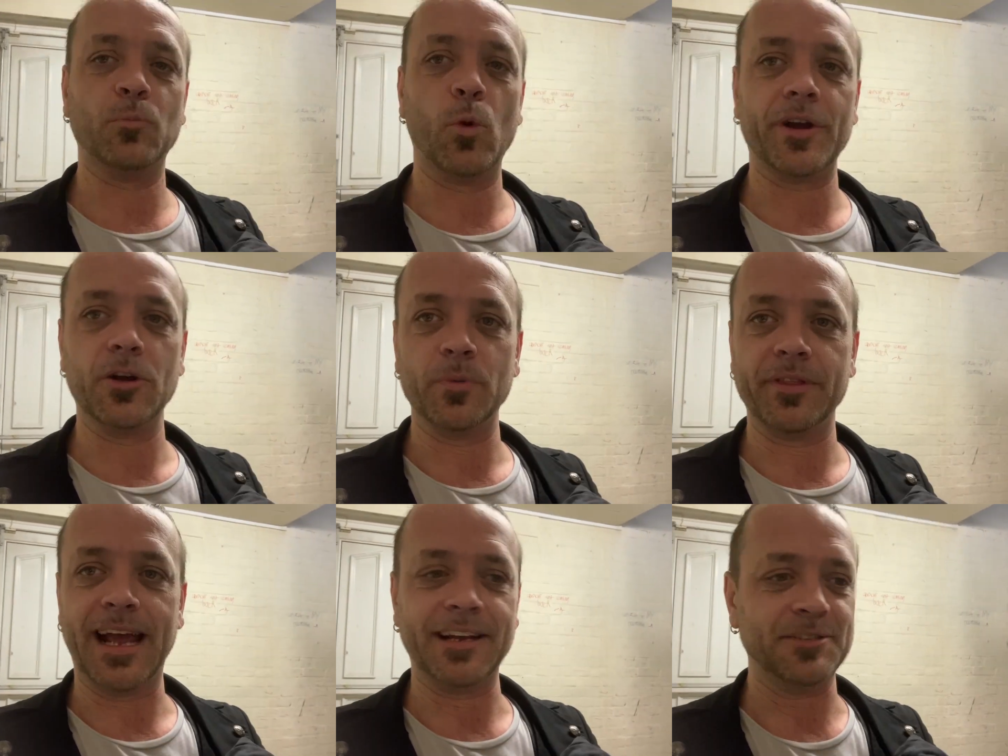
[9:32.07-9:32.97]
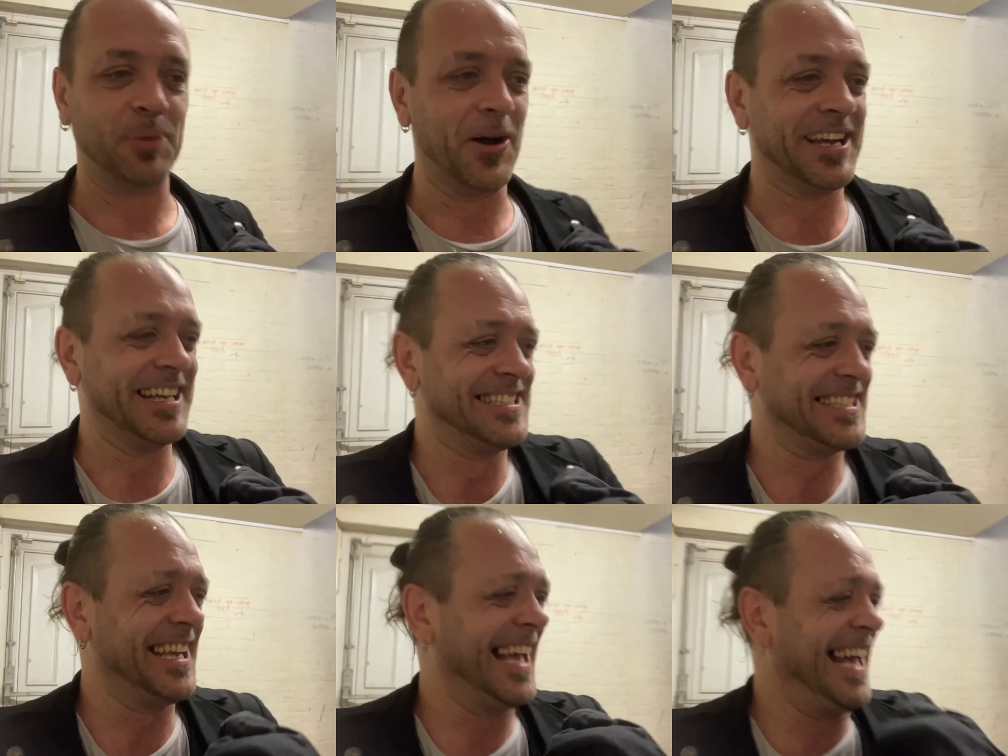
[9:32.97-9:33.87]
Walking on with that in his
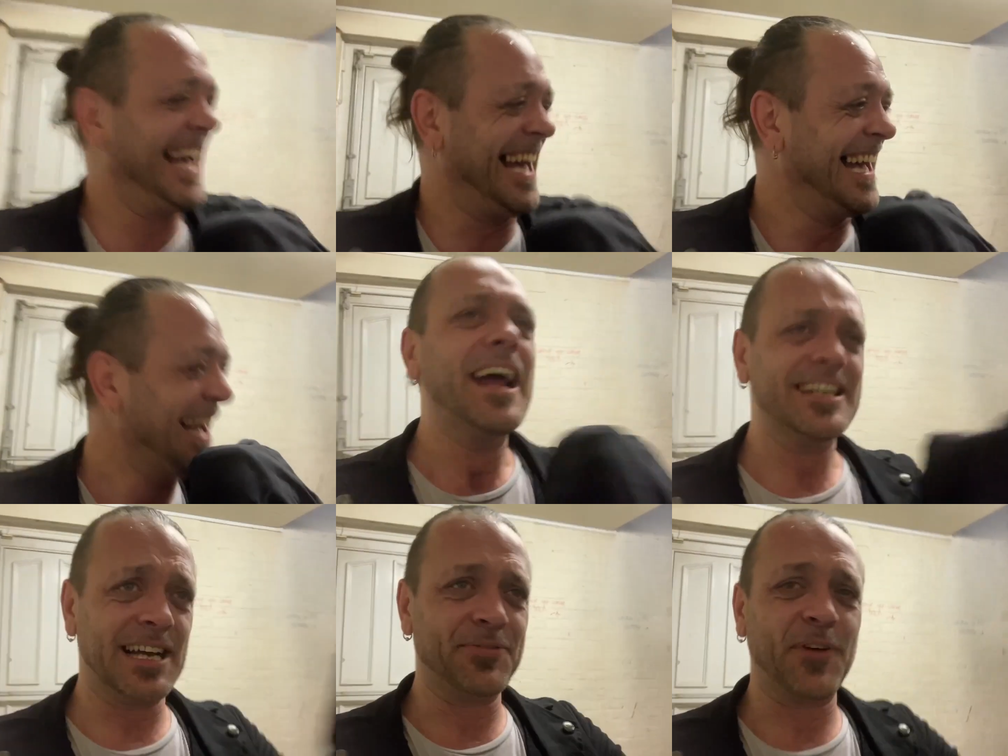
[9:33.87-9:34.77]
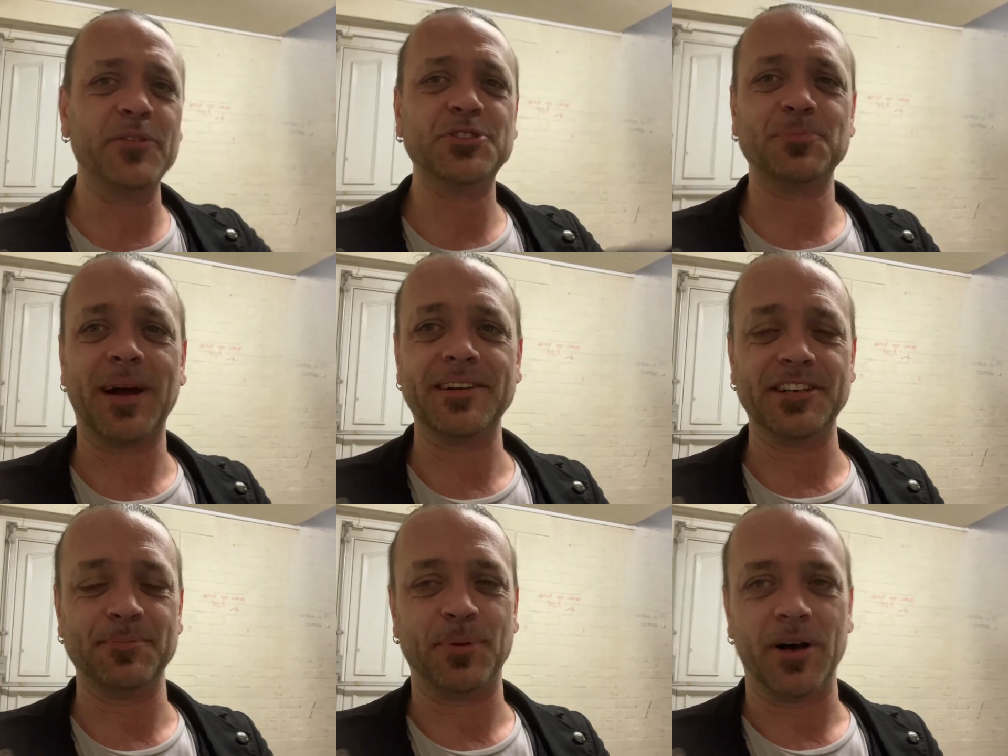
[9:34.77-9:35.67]
pockets. Is that £500 in
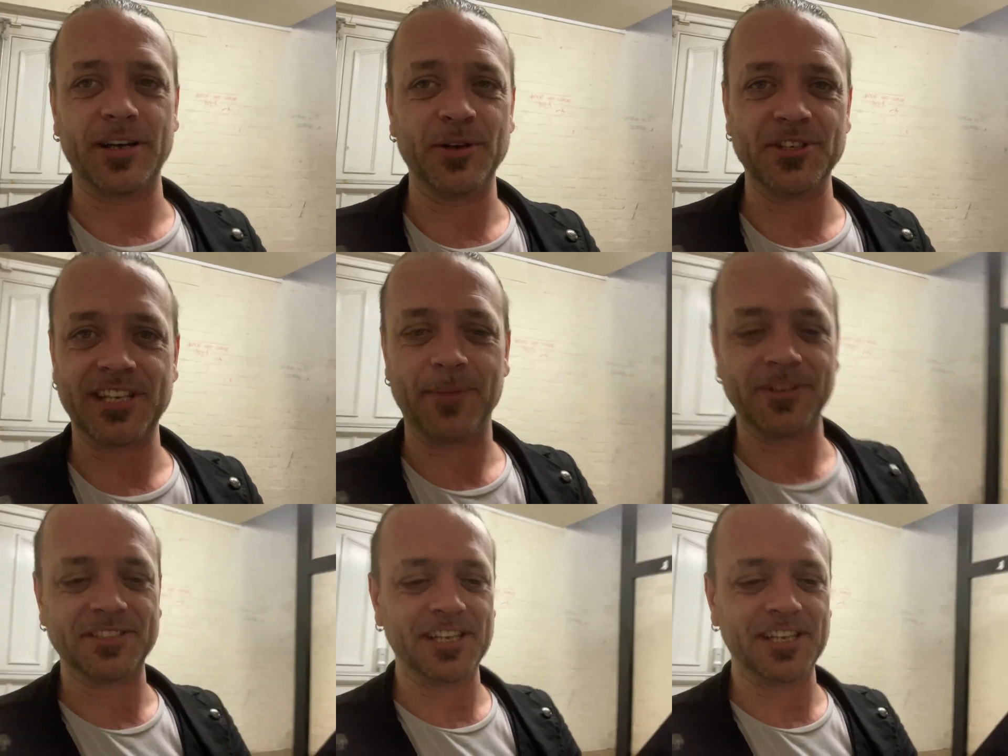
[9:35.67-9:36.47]
your pocket? You're just happy to see